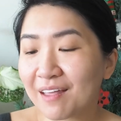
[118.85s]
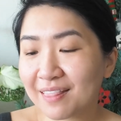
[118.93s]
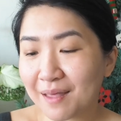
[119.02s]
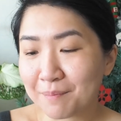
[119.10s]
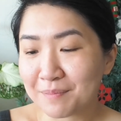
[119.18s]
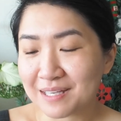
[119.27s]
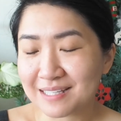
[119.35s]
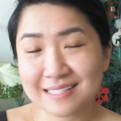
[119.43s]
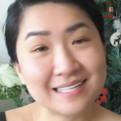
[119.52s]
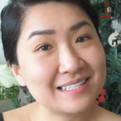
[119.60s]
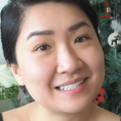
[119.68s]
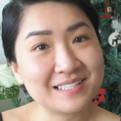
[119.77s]
numbers
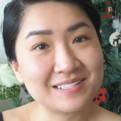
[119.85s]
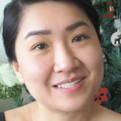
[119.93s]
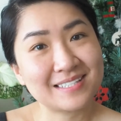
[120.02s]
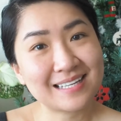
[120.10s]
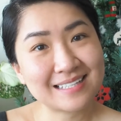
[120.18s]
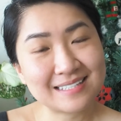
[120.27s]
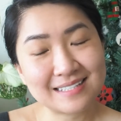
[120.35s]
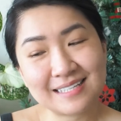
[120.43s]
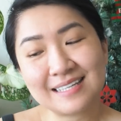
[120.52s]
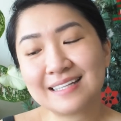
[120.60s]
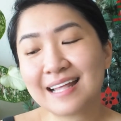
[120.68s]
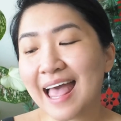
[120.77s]
13 to
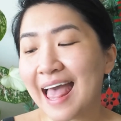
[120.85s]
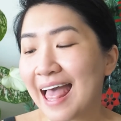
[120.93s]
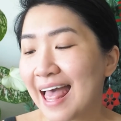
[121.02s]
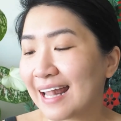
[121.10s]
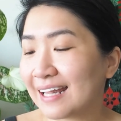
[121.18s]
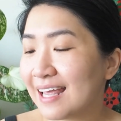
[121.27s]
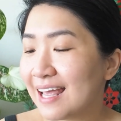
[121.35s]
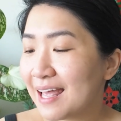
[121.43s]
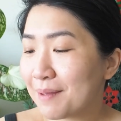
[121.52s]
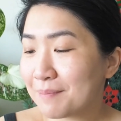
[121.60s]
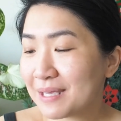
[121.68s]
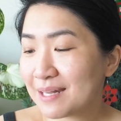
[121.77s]
16, and
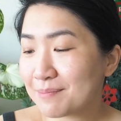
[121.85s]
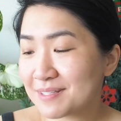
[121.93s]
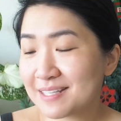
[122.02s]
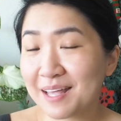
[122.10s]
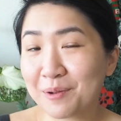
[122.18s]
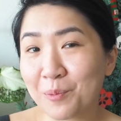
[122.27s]
medium set